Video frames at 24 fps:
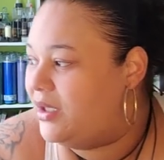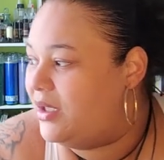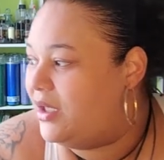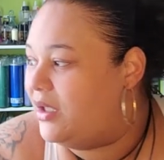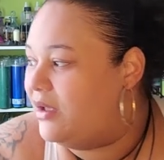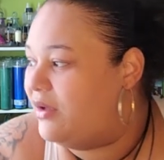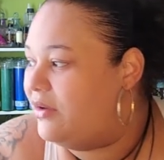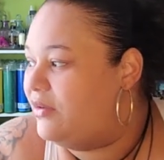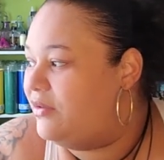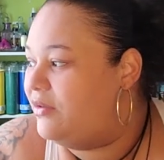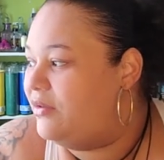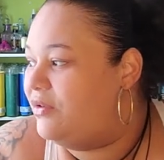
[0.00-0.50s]

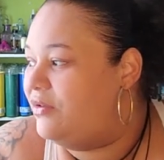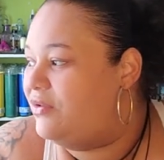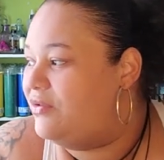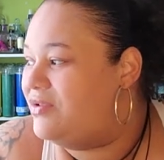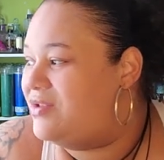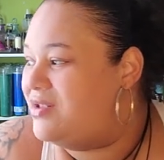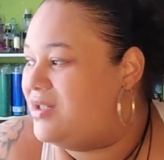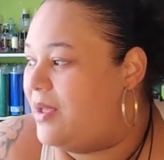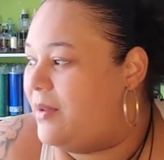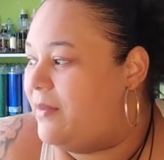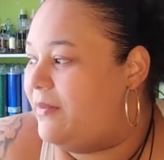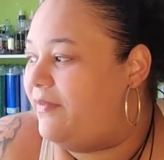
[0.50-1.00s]
there. You
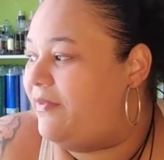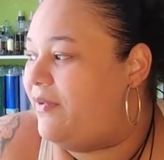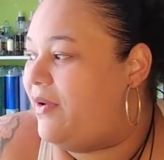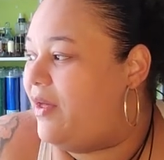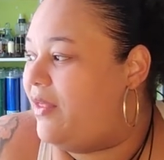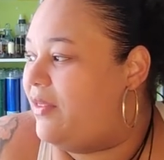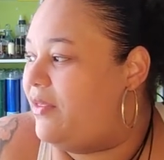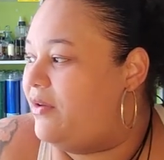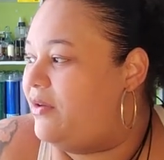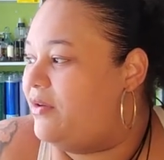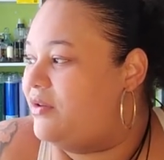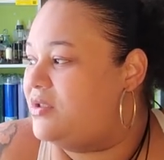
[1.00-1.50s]

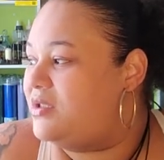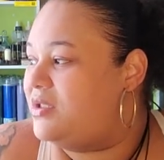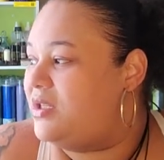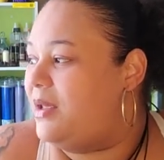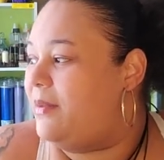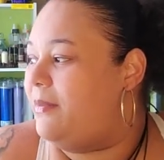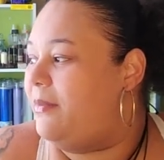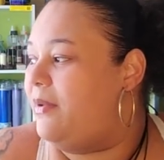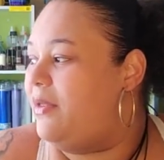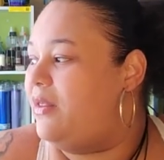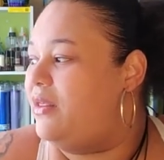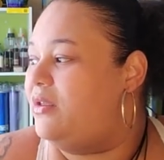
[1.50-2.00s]
stepfather,
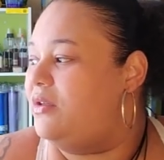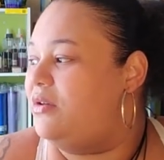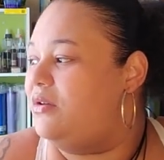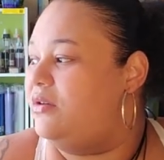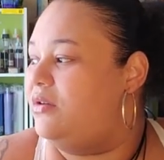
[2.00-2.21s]
stepmother.